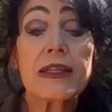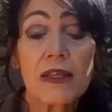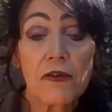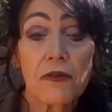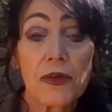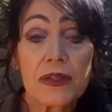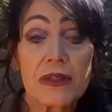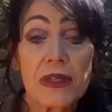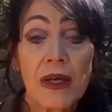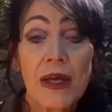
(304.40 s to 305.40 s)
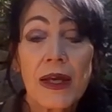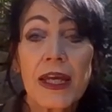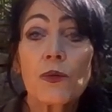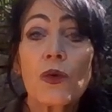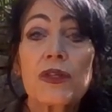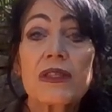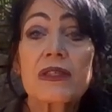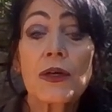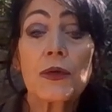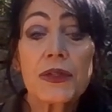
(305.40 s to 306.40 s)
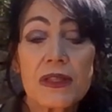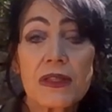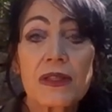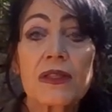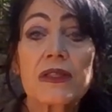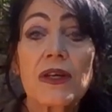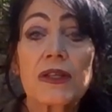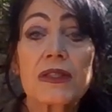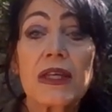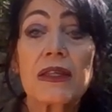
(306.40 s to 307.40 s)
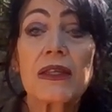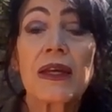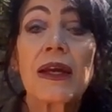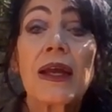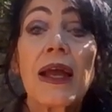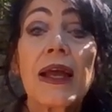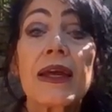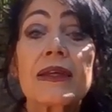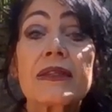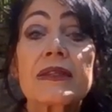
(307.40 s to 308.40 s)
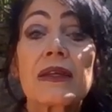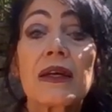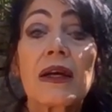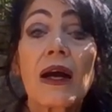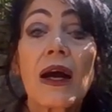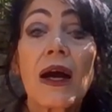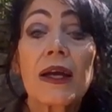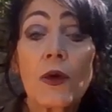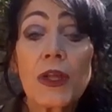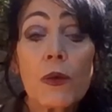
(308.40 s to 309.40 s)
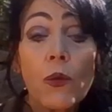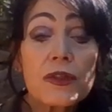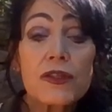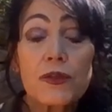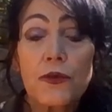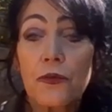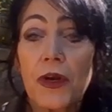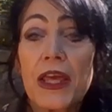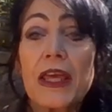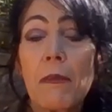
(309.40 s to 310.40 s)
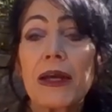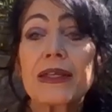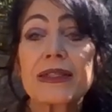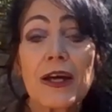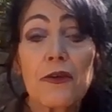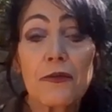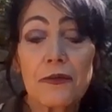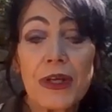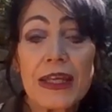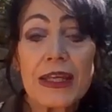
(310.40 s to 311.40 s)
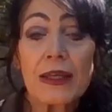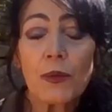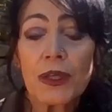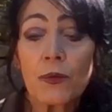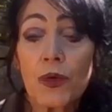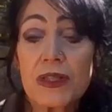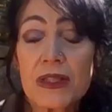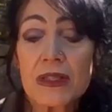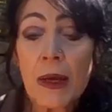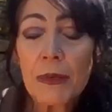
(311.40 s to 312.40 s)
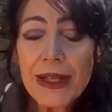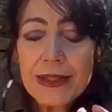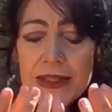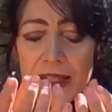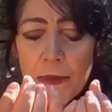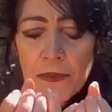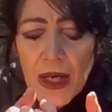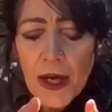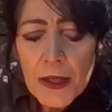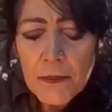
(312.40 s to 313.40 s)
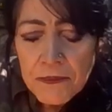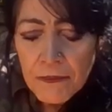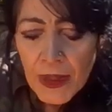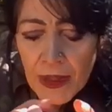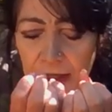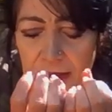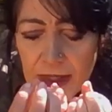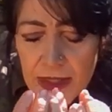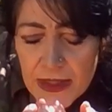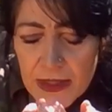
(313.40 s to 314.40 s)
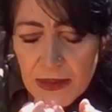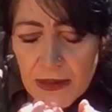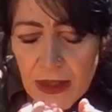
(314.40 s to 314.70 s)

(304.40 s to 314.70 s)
different. It was so disconcerting. And I only wanted to flee myself, really. It was, but at the same time, this